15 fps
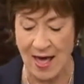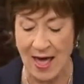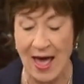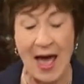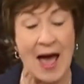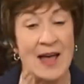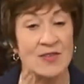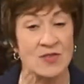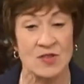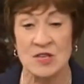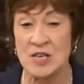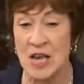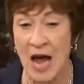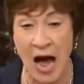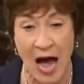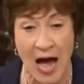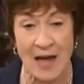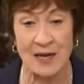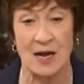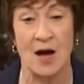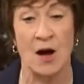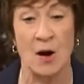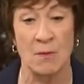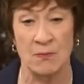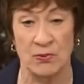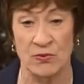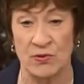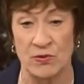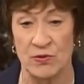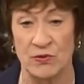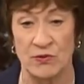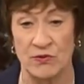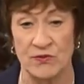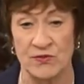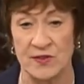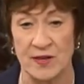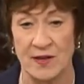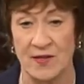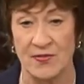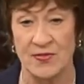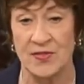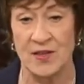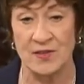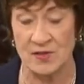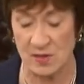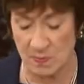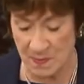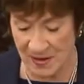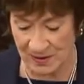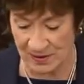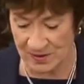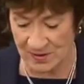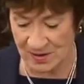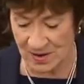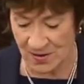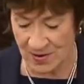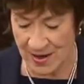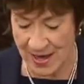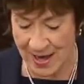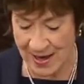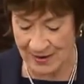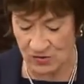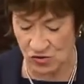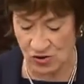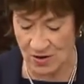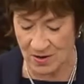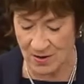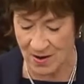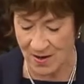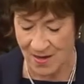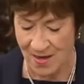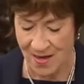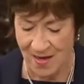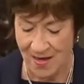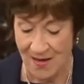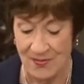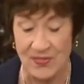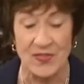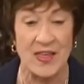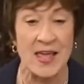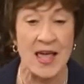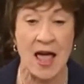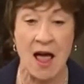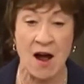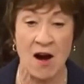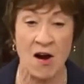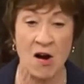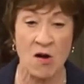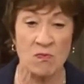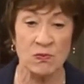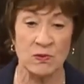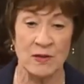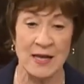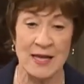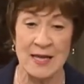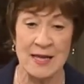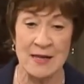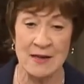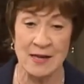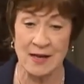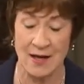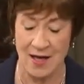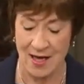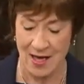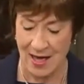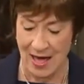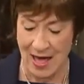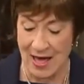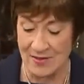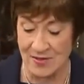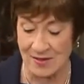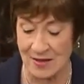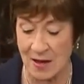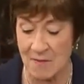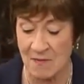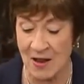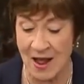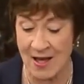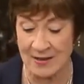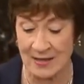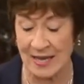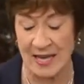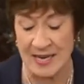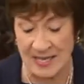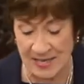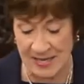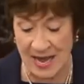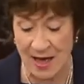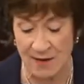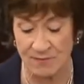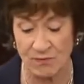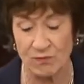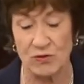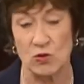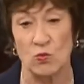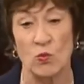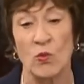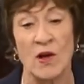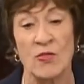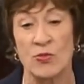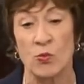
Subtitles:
has not approved this military action. The Arab League has condemned with